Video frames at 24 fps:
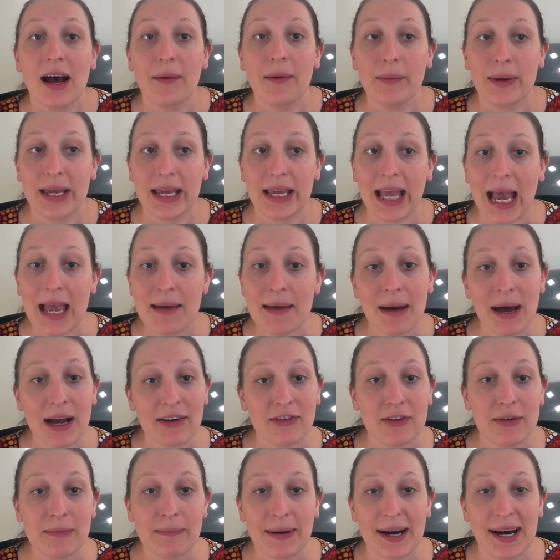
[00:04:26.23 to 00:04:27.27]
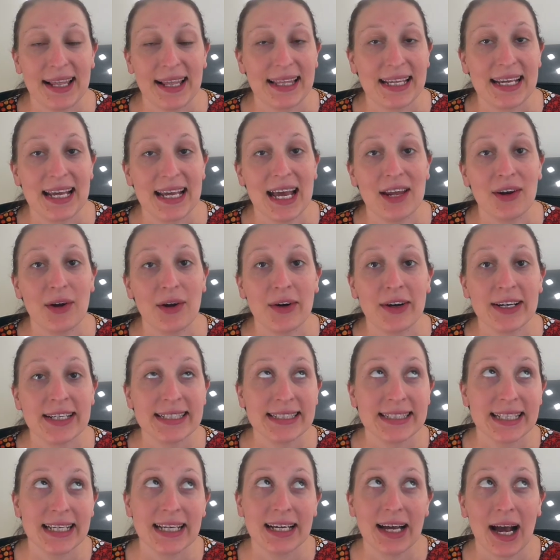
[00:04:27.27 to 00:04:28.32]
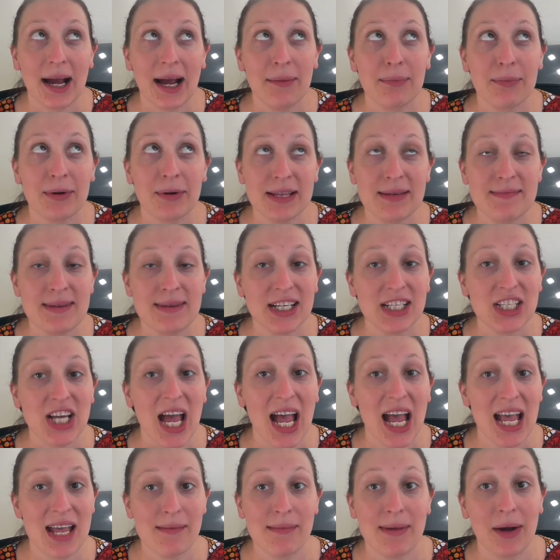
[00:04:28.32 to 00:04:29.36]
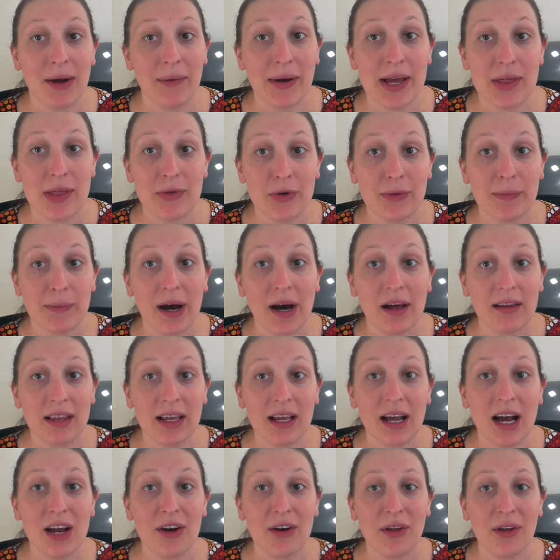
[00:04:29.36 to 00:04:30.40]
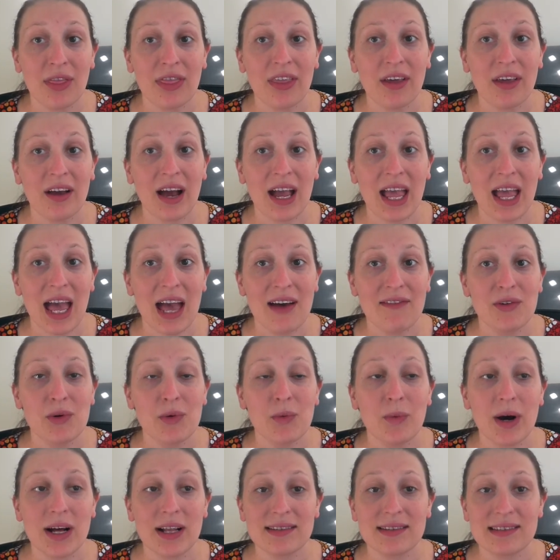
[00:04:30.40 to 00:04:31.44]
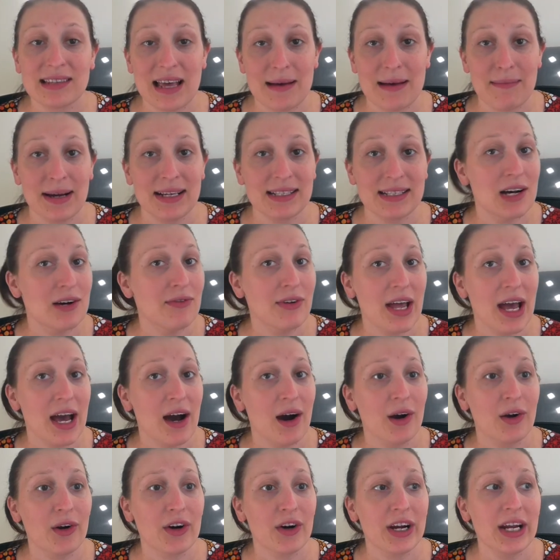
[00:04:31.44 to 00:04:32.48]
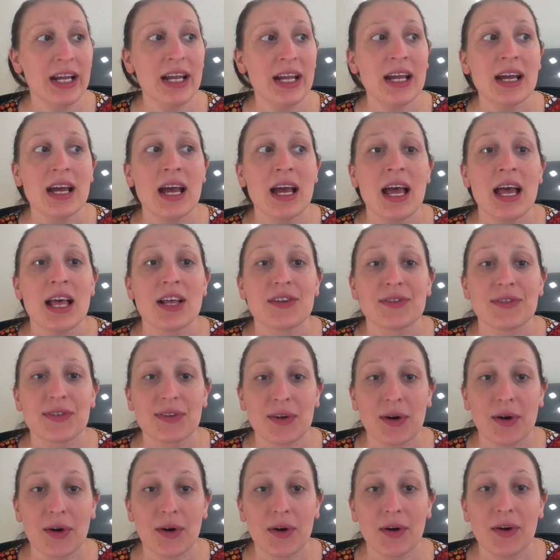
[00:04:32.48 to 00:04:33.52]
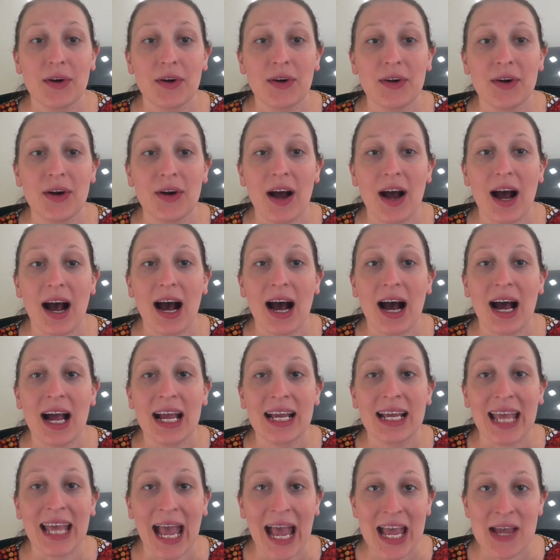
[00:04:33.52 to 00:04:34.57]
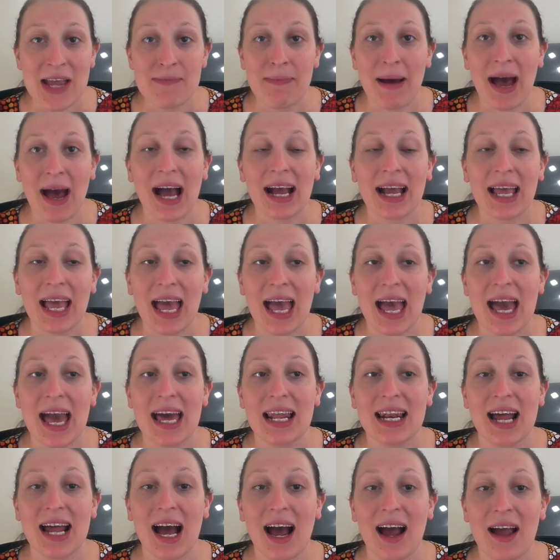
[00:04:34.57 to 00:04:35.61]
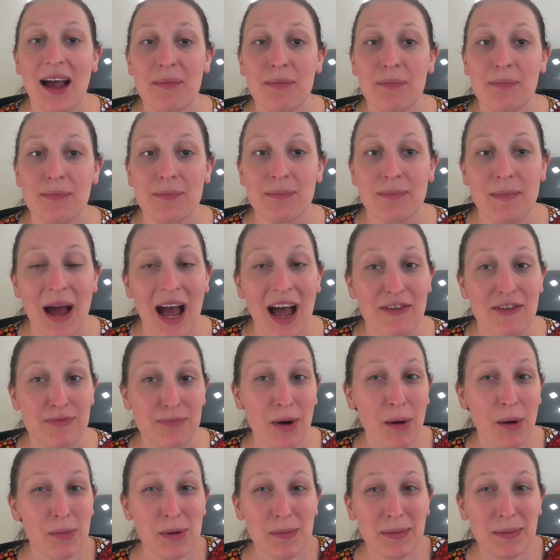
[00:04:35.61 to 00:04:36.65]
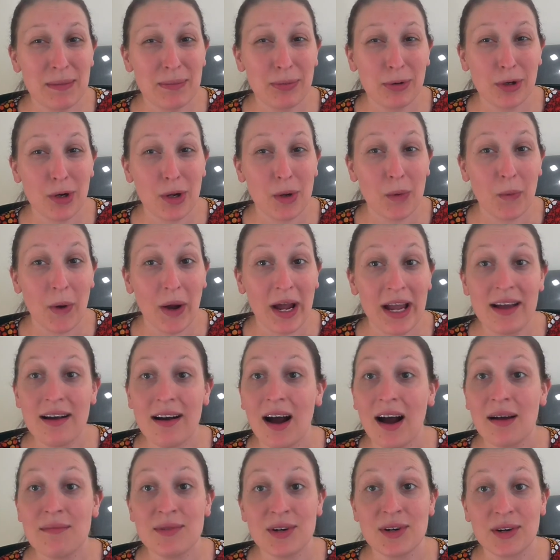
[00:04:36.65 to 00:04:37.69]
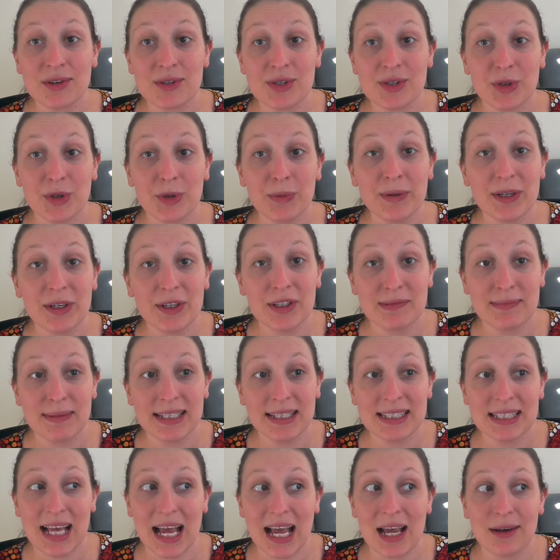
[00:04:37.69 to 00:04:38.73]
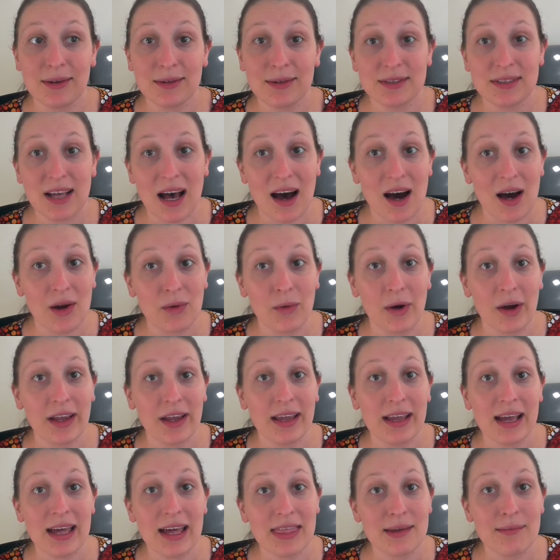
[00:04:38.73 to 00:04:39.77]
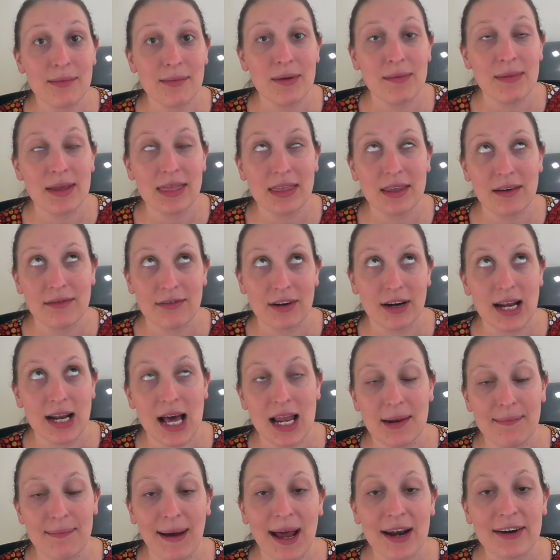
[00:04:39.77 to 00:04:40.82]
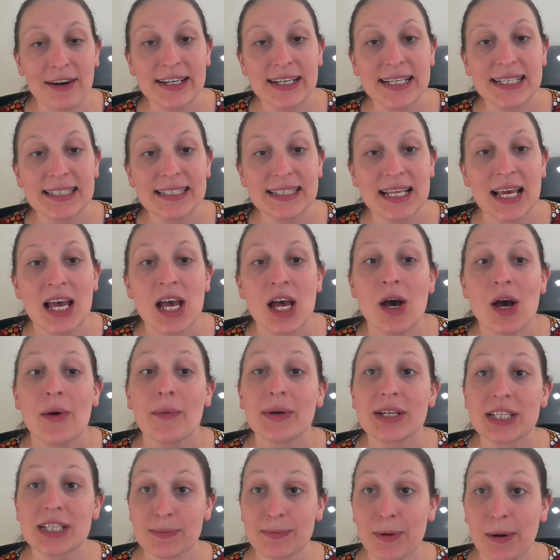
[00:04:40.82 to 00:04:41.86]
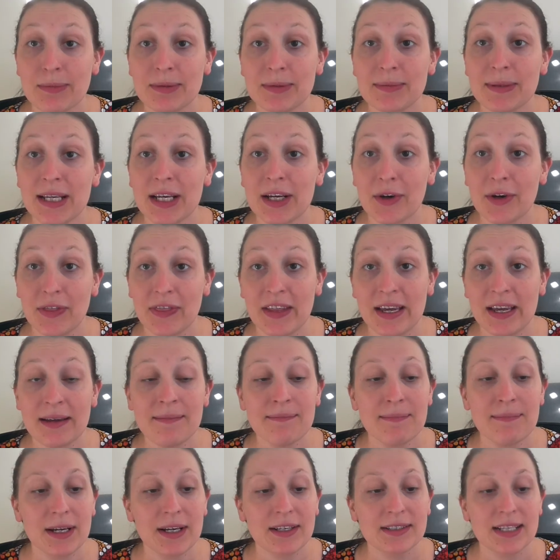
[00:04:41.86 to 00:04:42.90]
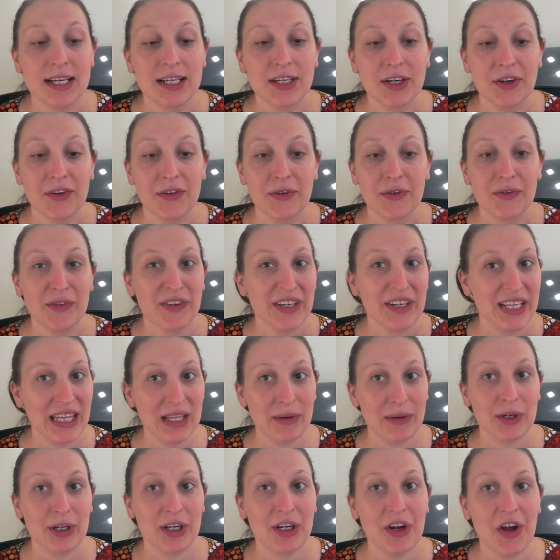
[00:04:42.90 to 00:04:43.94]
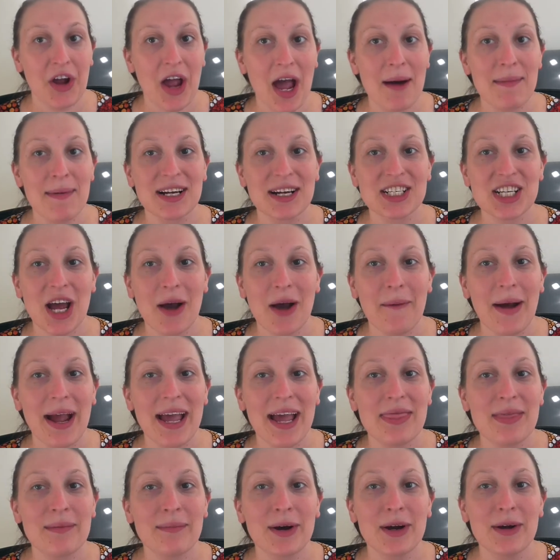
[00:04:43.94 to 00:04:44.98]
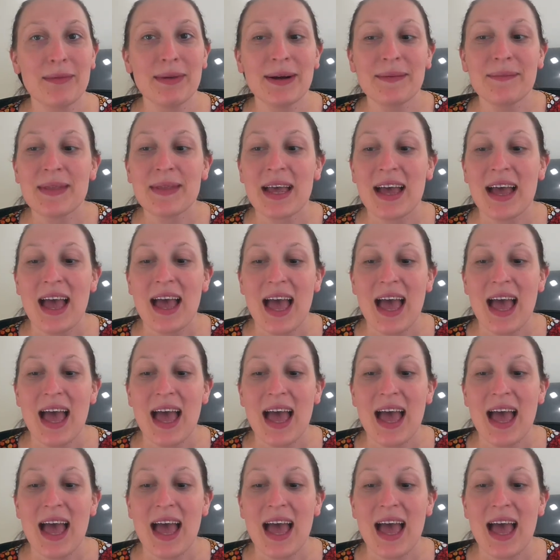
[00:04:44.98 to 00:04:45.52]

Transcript: we came back from Bali, and honestly I pretty much ate my way through Bali. I don't think I ever once let myself get hungry. So I came back and I have probably put on weight, I'm not sure, because my scales aren't working at the moment. They've run out of batteries, which is probably a good thing because I don't really want to know how much I weigh at the moment.